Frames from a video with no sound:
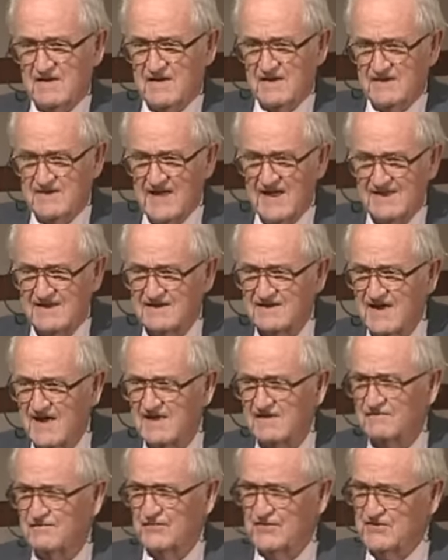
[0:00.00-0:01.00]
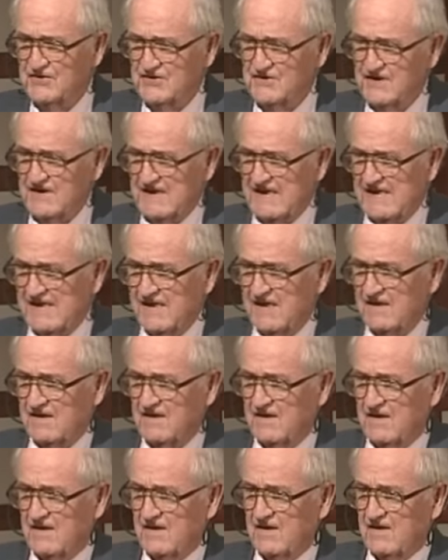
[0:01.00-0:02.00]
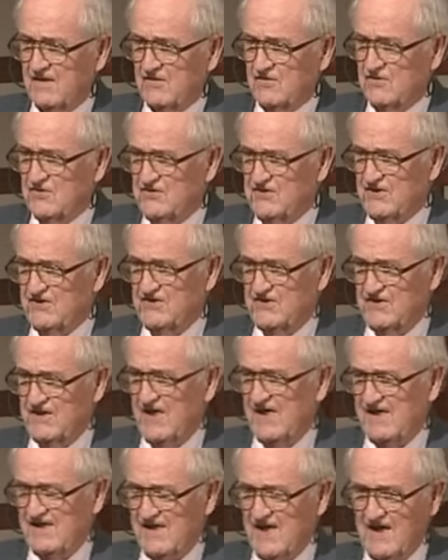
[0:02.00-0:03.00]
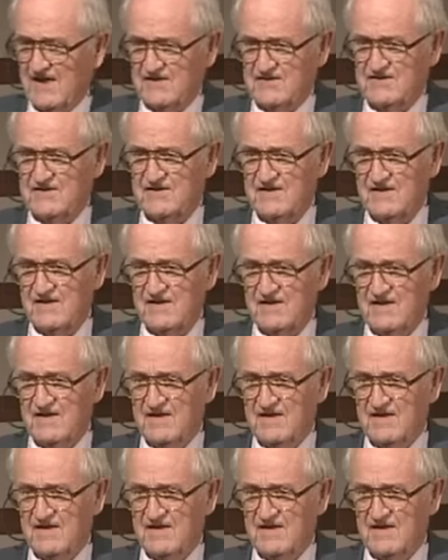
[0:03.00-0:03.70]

That that love which is here to sustain us